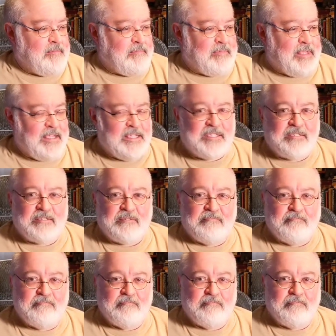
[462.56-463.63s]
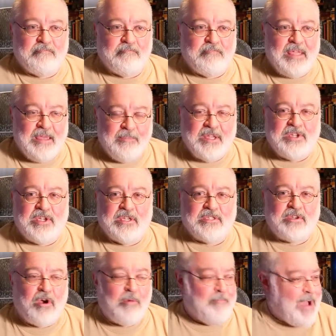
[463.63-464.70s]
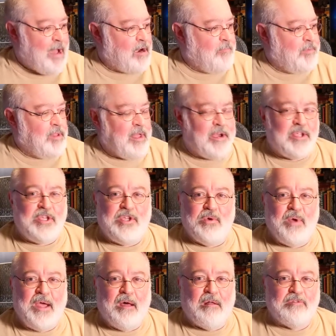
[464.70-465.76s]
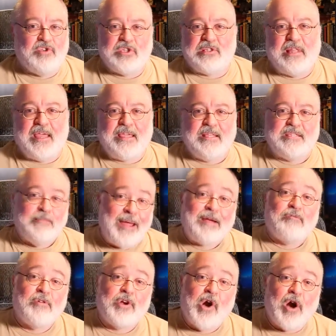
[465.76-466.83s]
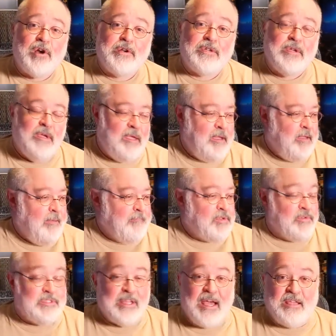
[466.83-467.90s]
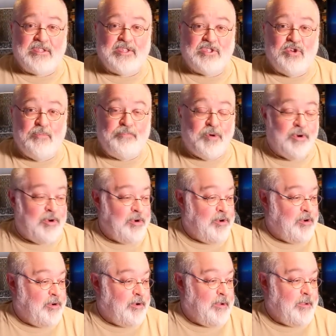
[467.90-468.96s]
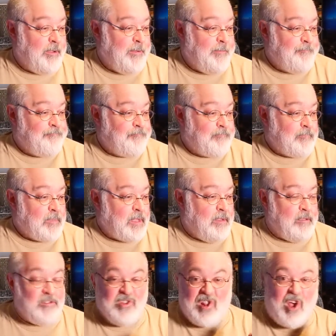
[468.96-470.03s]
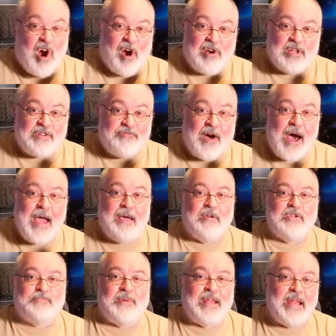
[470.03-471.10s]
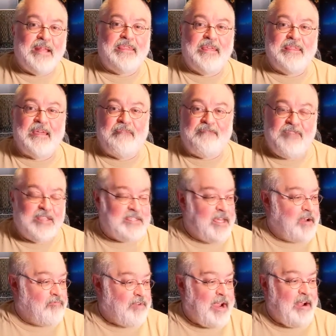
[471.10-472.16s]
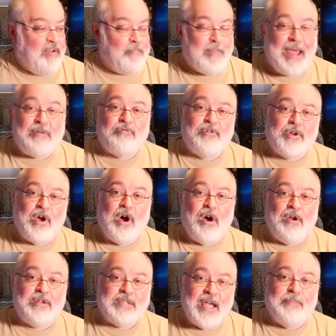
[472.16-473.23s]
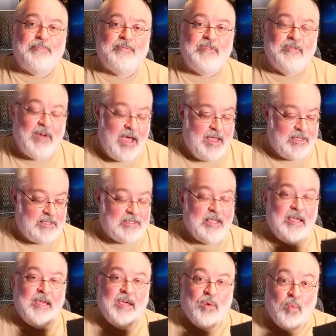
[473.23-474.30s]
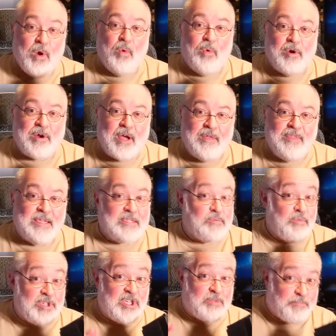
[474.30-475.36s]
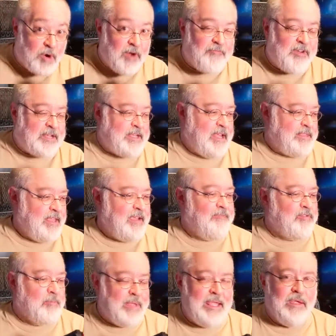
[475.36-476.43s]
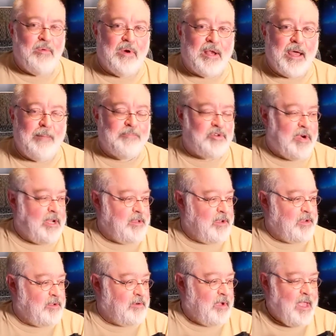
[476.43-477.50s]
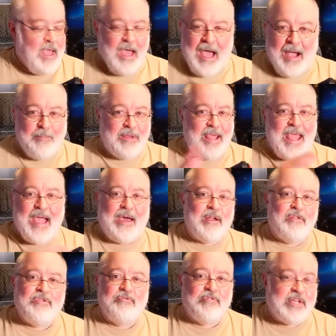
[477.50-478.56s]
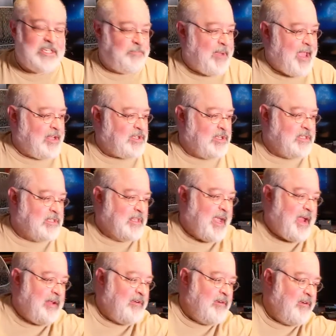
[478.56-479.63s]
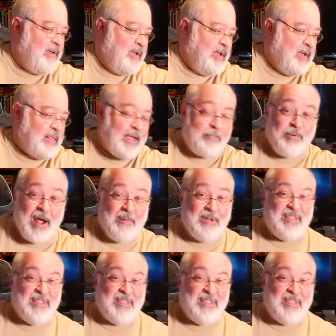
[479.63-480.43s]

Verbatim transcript: these images are mountable on a QL just like it's a microcart. So it's not super large files, but anything that fits on a regular microcart type of device will work on this, which is perfect, I think, for me, what I'm trying to do. I'm going to add other expansions later like probably